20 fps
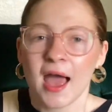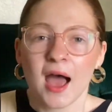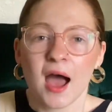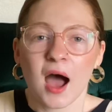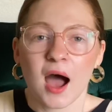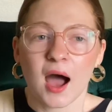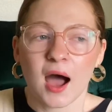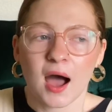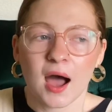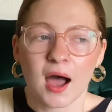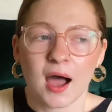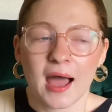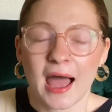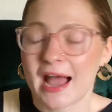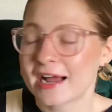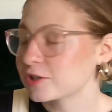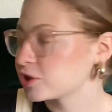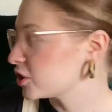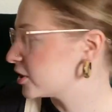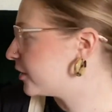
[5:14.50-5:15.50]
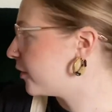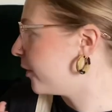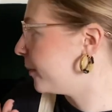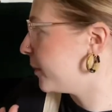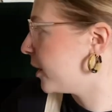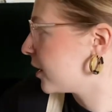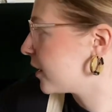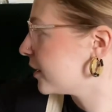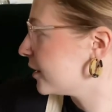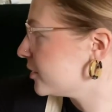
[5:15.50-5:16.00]
Actually, no, I'm
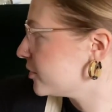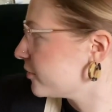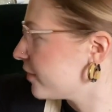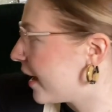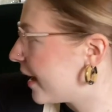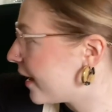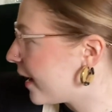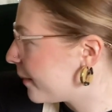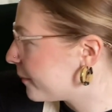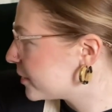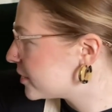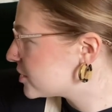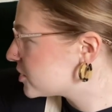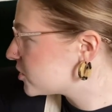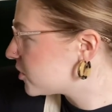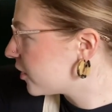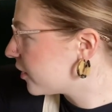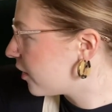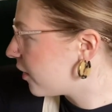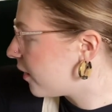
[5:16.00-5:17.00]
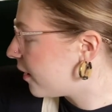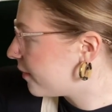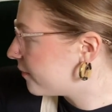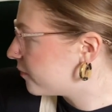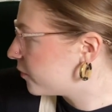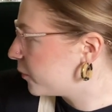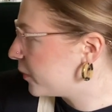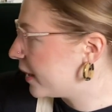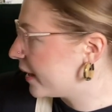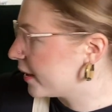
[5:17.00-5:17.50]
not gonna do that. I'm gonna start off
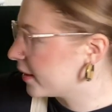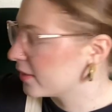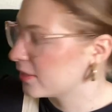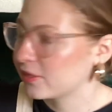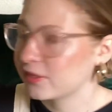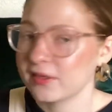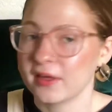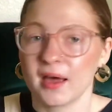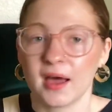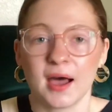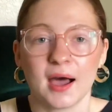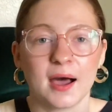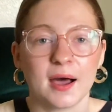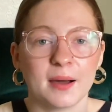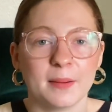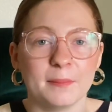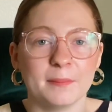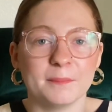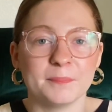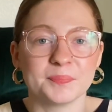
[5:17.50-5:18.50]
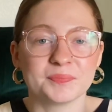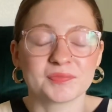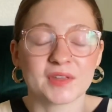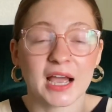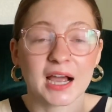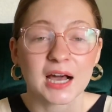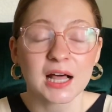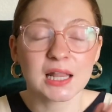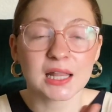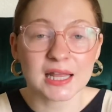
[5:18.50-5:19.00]
with a
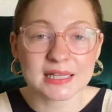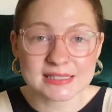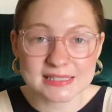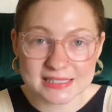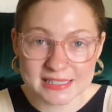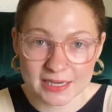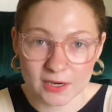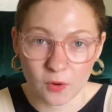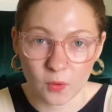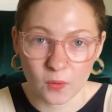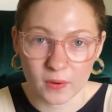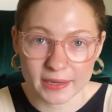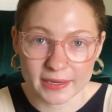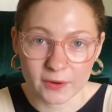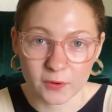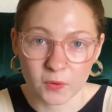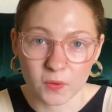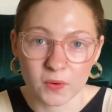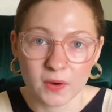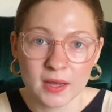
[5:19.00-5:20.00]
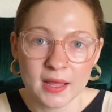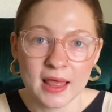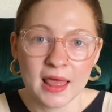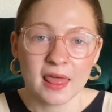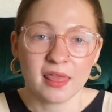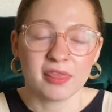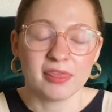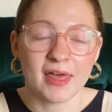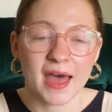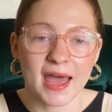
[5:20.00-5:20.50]
cleansing oil
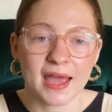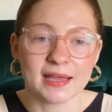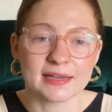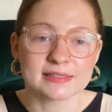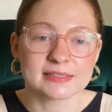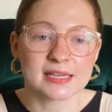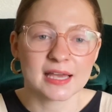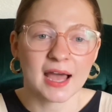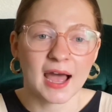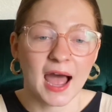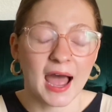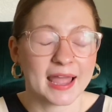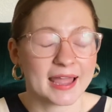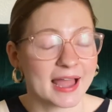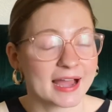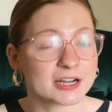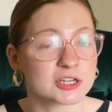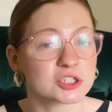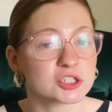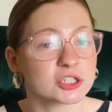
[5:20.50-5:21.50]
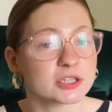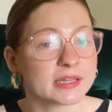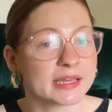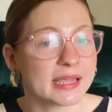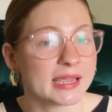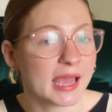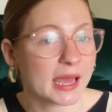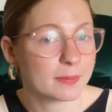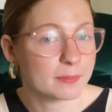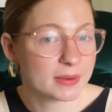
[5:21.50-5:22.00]
that I actually
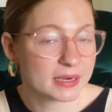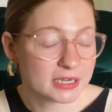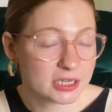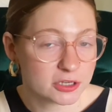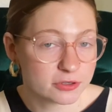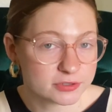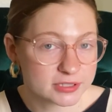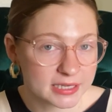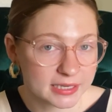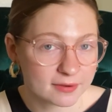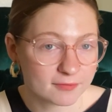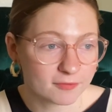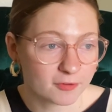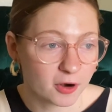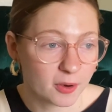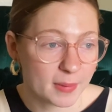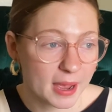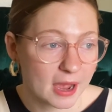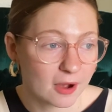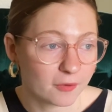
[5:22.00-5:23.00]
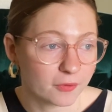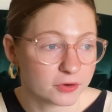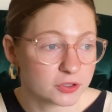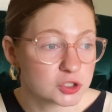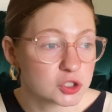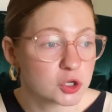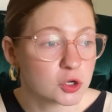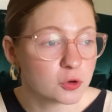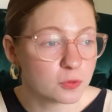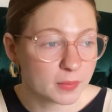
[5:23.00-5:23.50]
had been using for about
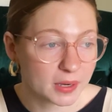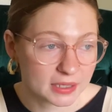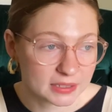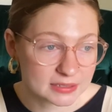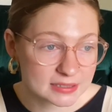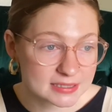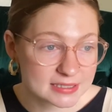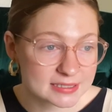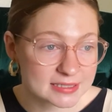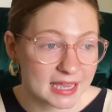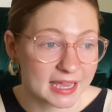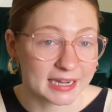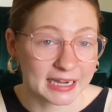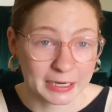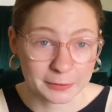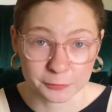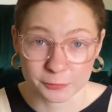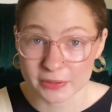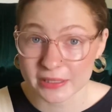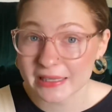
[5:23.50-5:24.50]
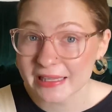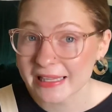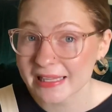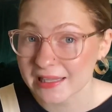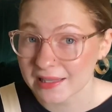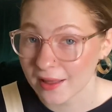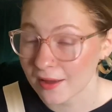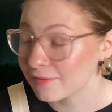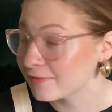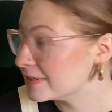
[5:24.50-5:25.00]
2 months, and I really
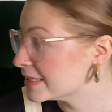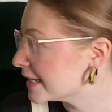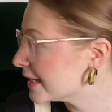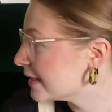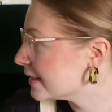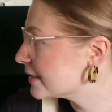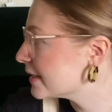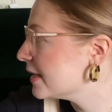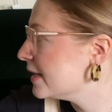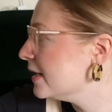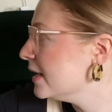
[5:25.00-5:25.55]
loved it.